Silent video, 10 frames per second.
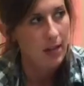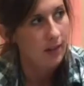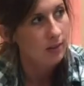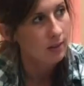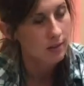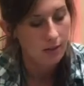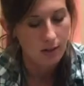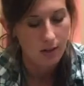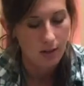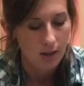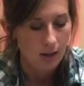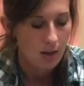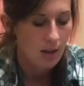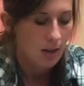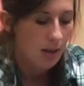my hands,
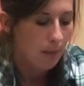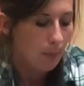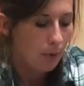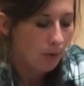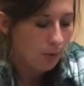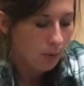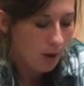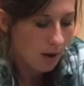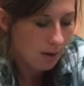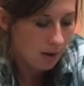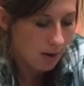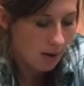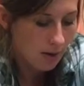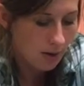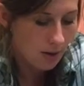and pull the water
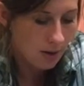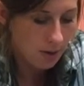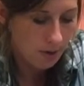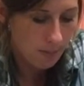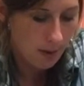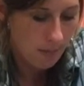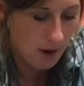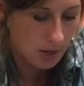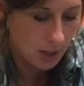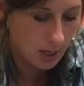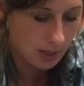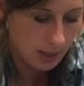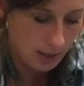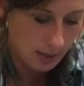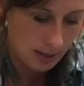underneath my
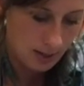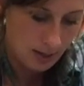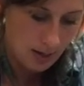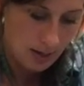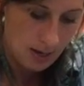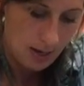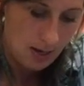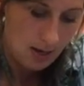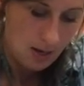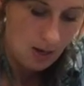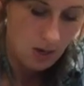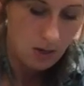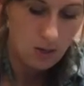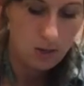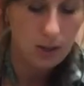project.
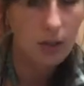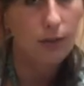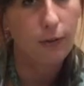Usually the